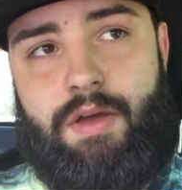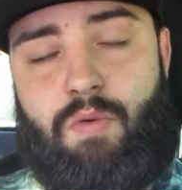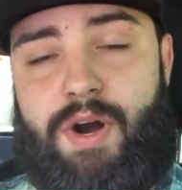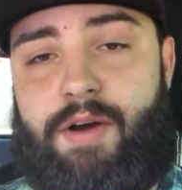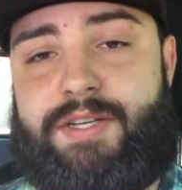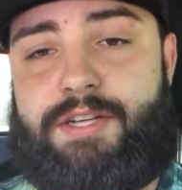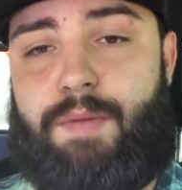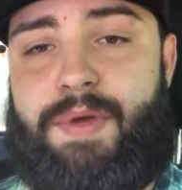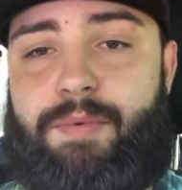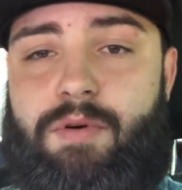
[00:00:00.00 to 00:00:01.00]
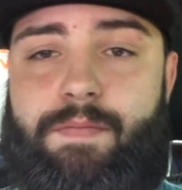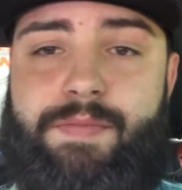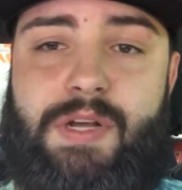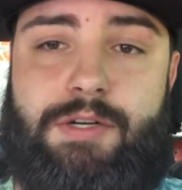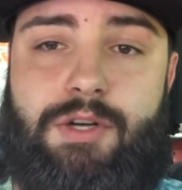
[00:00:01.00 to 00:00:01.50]
What I always tell people:
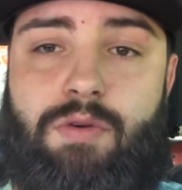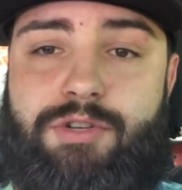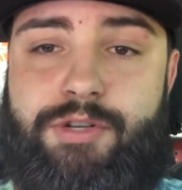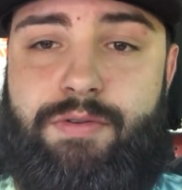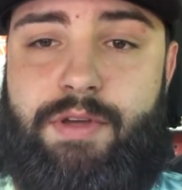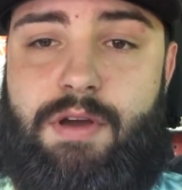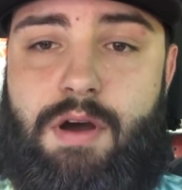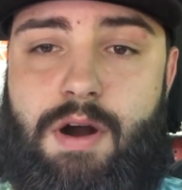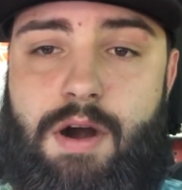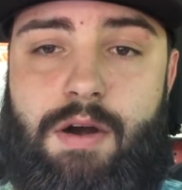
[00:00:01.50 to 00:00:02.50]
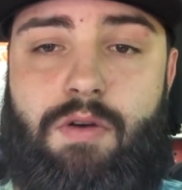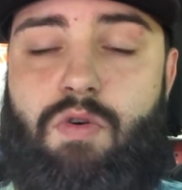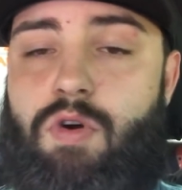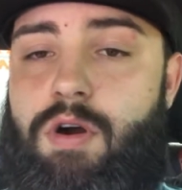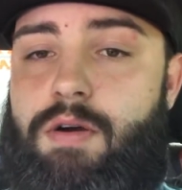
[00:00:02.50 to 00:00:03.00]
don't tune the car
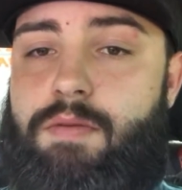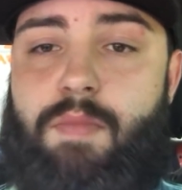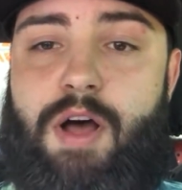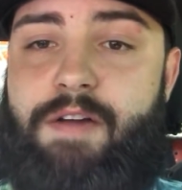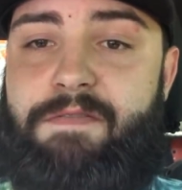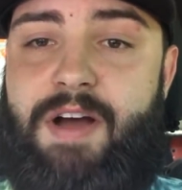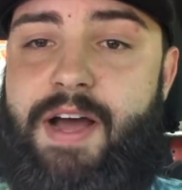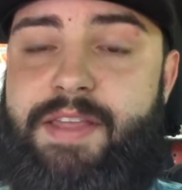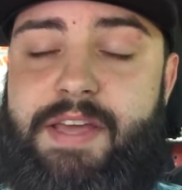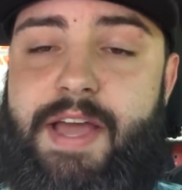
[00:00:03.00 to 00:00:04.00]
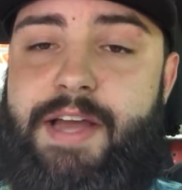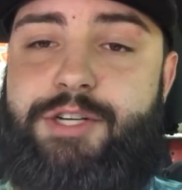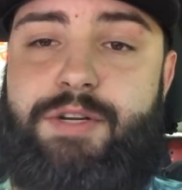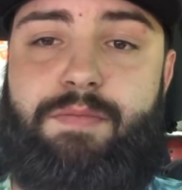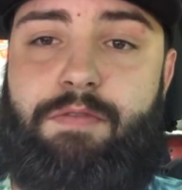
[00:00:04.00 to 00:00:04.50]
or modify the
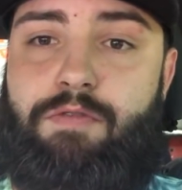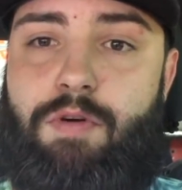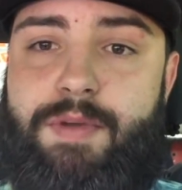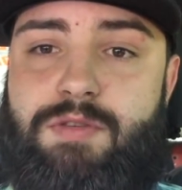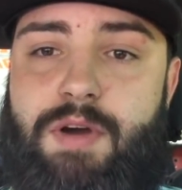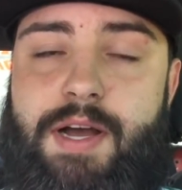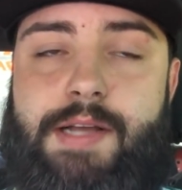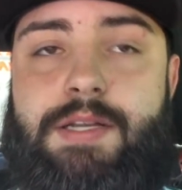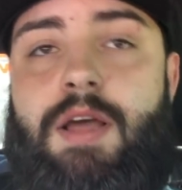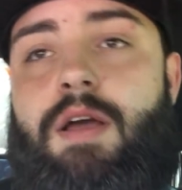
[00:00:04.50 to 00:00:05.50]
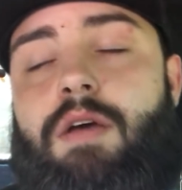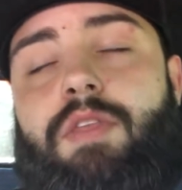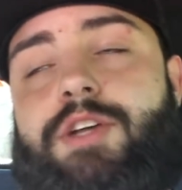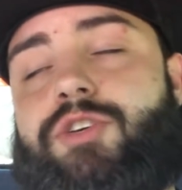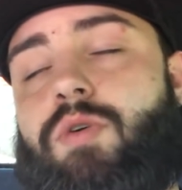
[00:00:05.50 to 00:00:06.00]
engine performance-wise
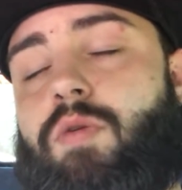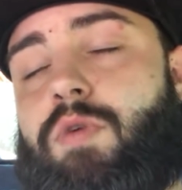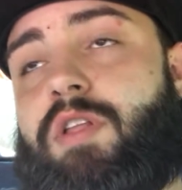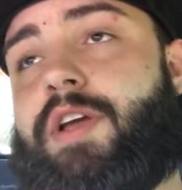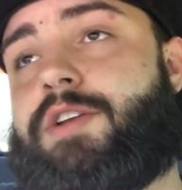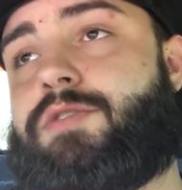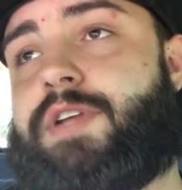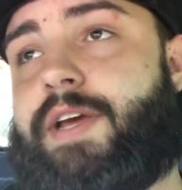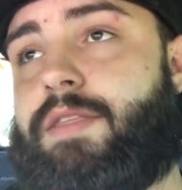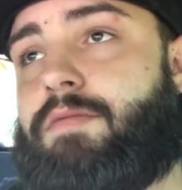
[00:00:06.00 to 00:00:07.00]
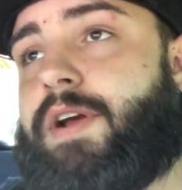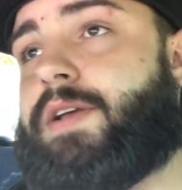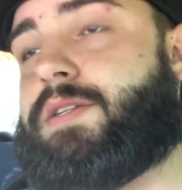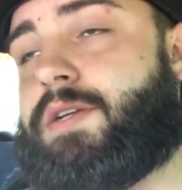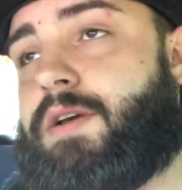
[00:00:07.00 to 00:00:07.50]
unless you are willing to take the
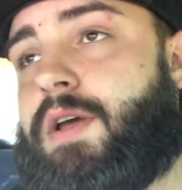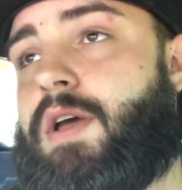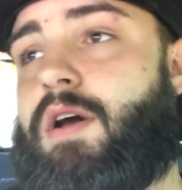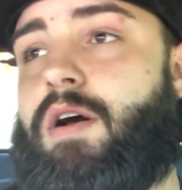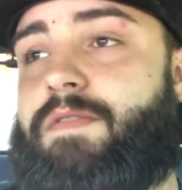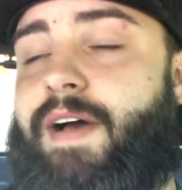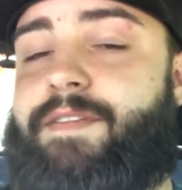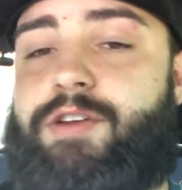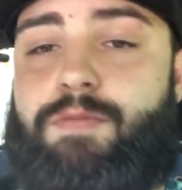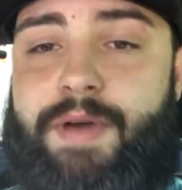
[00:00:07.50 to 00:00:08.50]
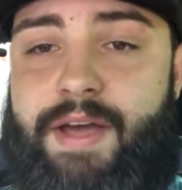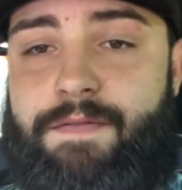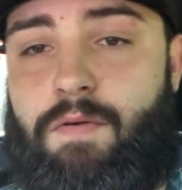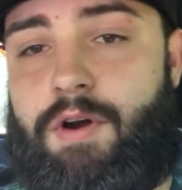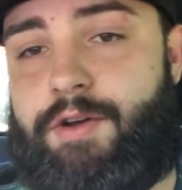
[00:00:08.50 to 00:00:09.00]
risk of having to pay
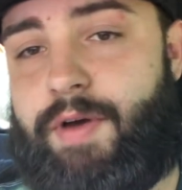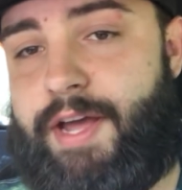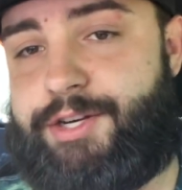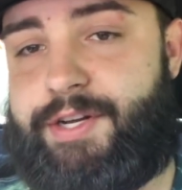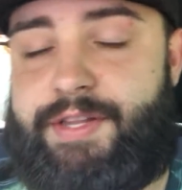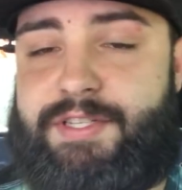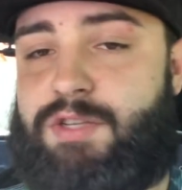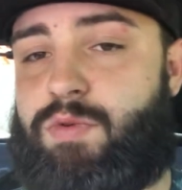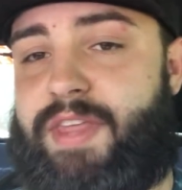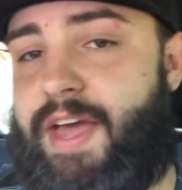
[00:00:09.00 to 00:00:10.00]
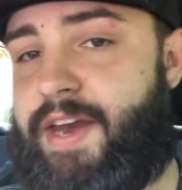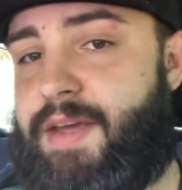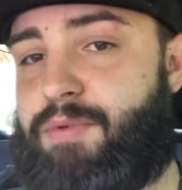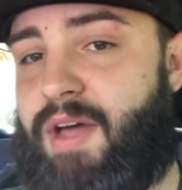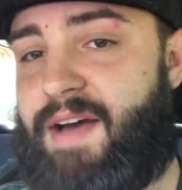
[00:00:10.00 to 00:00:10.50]
for a new engine. This is with
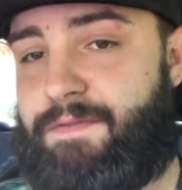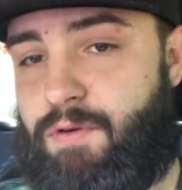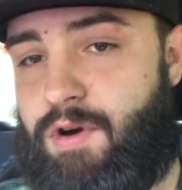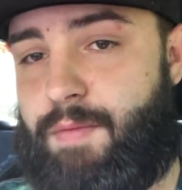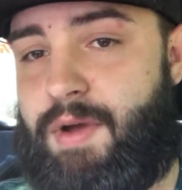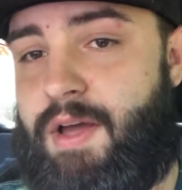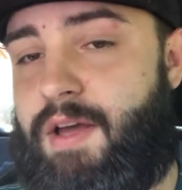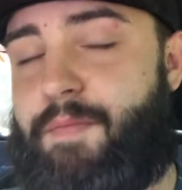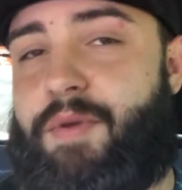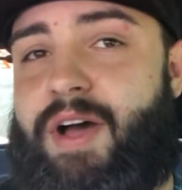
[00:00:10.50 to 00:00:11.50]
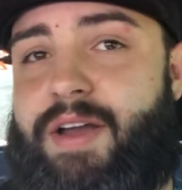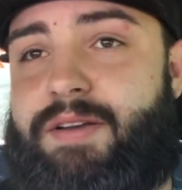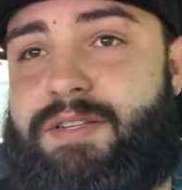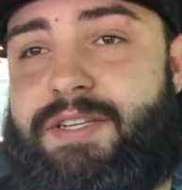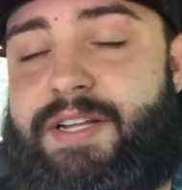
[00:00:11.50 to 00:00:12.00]
any platform, but
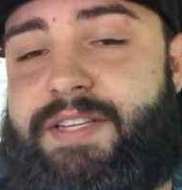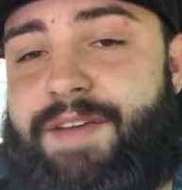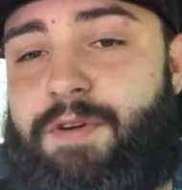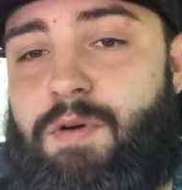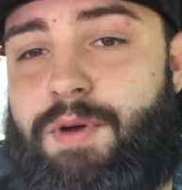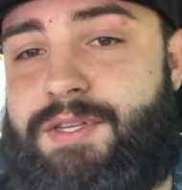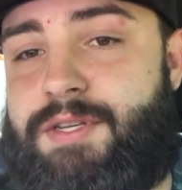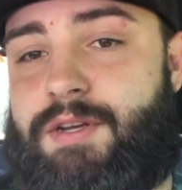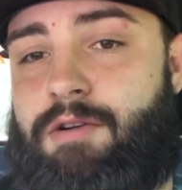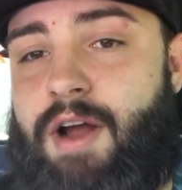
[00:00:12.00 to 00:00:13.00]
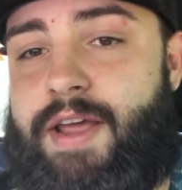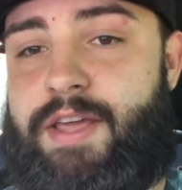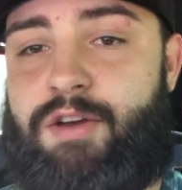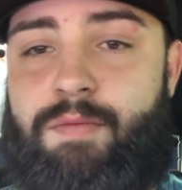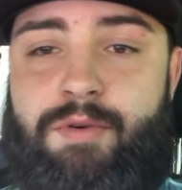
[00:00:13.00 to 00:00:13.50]
since everyone wants to cry
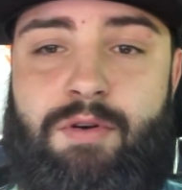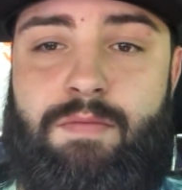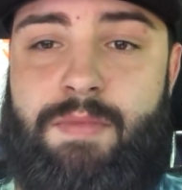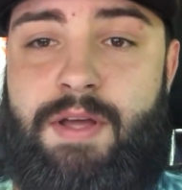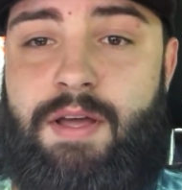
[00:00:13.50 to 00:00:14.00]
eco-boom